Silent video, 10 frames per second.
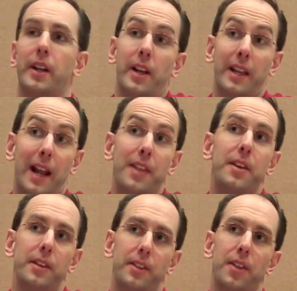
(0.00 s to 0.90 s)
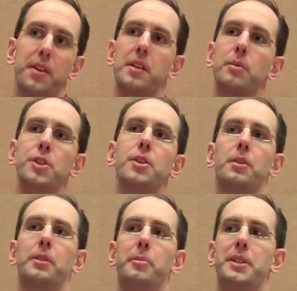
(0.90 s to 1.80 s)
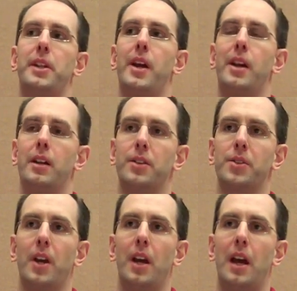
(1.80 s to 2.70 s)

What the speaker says: and again, I think the thing that we showed a little bit today is